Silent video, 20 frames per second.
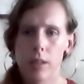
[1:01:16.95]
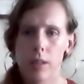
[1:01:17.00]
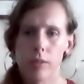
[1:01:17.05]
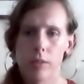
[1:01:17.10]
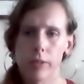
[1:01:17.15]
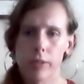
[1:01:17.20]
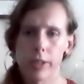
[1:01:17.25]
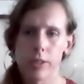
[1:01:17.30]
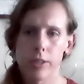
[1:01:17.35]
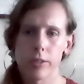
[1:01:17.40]
The
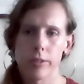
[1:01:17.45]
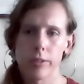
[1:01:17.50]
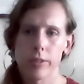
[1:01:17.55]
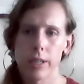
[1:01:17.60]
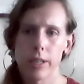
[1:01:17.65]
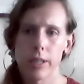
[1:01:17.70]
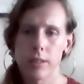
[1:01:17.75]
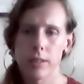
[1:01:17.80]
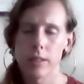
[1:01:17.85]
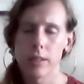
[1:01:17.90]
Russians are
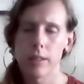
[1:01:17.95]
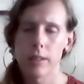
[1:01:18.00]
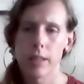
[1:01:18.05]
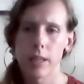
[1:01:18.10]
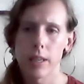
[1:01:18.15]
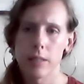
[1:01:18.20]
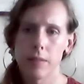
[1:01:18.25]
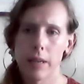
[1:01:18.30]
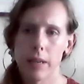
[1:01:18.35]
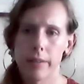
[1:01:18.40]
testing the
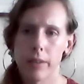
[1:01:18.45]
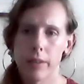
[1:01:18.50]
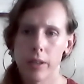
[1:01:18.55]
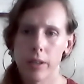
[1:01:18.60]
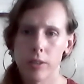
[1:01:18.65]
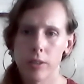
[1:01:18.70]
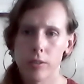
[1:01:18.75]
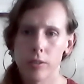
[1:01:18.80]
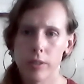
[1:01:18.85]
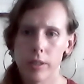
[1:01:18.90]

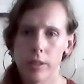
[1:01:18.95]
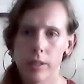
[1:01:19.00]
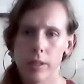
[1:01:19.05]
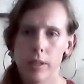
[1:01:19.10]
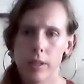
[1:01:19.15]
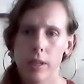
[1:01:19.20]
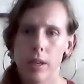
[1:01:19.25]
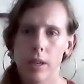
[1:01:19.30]
S-500